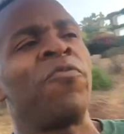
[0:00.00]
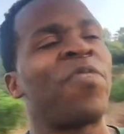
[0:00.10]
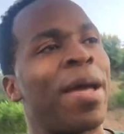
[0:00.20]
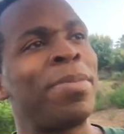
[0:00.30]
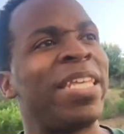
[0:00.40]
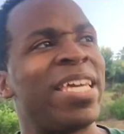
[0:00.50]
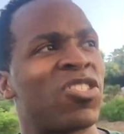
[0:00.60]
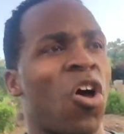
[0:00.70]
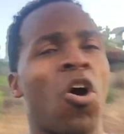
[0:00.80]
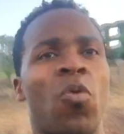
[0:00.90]
Family
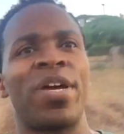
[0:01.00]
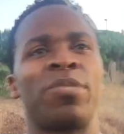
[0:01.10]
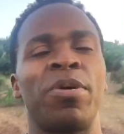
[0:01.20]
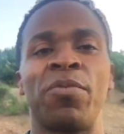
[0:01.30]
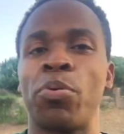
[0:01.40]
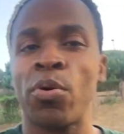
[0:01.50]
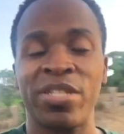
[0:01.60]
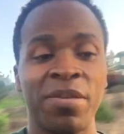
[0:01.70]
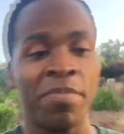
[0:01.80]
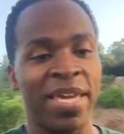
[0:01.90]
has always been
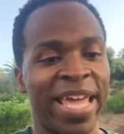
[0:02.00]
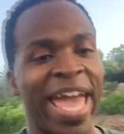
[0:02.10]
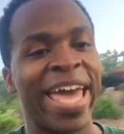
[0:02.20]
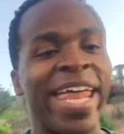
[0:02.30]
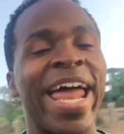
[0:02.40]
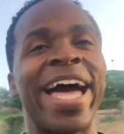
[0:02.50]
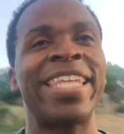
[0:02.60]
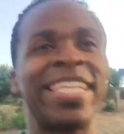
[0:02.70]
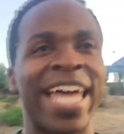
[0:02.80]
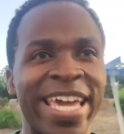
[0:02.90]
important to me, and I
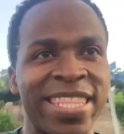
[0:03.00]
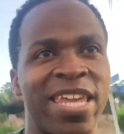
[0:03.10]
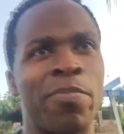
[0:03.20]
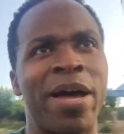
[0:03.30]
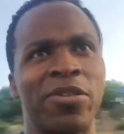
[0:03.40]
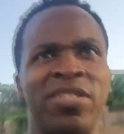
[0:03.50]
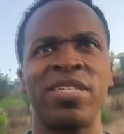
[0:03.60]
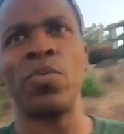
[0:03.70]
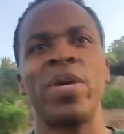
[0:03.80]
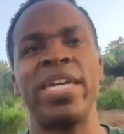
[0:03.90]
like that about
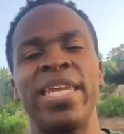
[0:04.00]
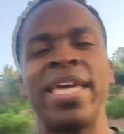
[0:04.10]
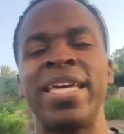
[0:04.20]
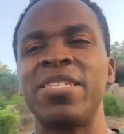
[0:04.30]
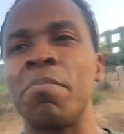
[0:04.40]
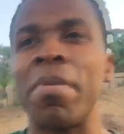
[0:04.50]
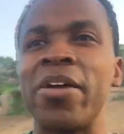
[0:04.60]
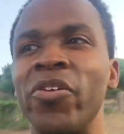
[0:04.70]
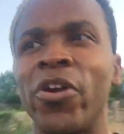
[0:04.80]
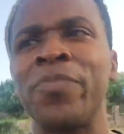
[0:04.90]
Seaweed. His
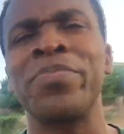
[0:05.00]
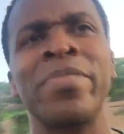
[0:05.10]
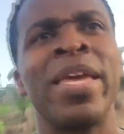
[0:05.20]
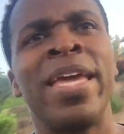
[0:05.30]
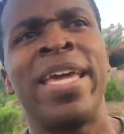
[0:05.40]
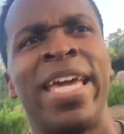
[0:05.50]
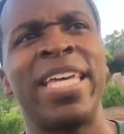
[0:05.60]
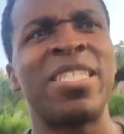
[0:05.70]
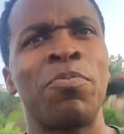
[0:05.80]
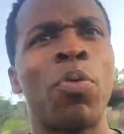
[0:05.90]
mother
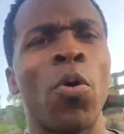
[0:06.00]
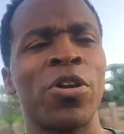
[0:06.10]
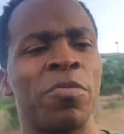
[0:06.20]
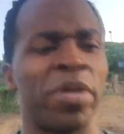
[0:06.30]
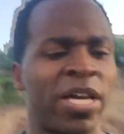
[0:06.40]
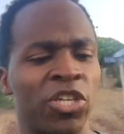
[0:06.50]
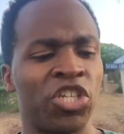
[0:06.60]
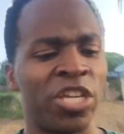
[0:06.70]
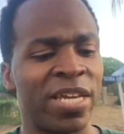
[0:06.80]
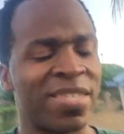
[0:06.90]
is important because
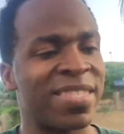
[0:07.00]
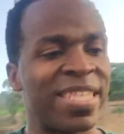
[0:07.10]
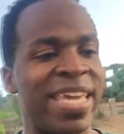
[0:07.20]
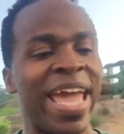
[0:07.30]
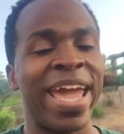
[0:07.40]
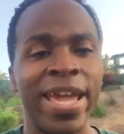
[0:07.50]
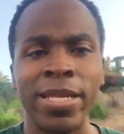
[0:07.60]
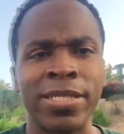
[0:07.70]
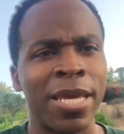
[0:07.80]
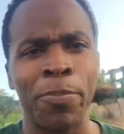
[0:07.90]
she is the
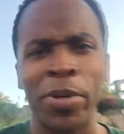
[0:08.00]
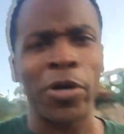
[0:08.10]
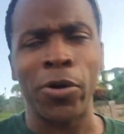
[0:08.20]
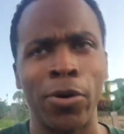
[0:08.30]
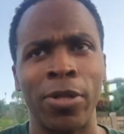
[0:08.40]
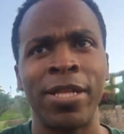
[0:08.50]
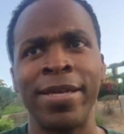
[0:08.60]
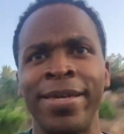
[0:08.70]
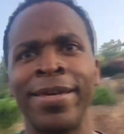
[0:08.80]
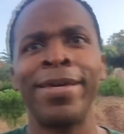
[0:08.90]
atypical
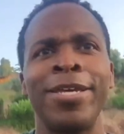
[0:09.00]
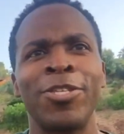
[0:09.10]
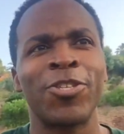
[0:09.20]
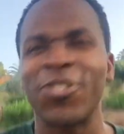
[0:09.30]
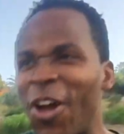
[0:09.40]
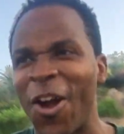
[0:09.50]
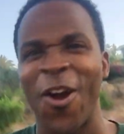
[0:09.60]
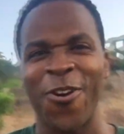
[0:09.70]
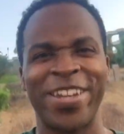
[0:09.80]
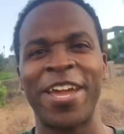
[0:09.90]

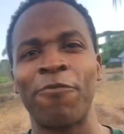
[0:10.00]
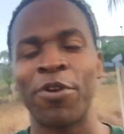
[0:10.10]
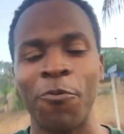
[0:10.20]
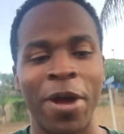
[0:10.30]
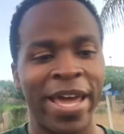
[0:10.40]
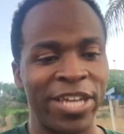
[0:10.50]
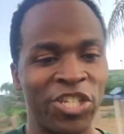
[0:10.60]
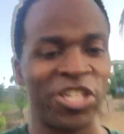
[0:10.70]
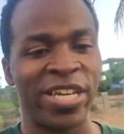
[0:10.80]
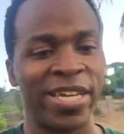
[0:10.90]
star in every way.
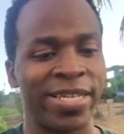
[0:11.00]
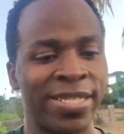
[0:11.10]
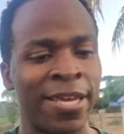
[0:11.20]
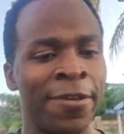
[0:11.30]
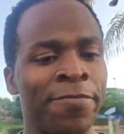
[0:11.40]
She's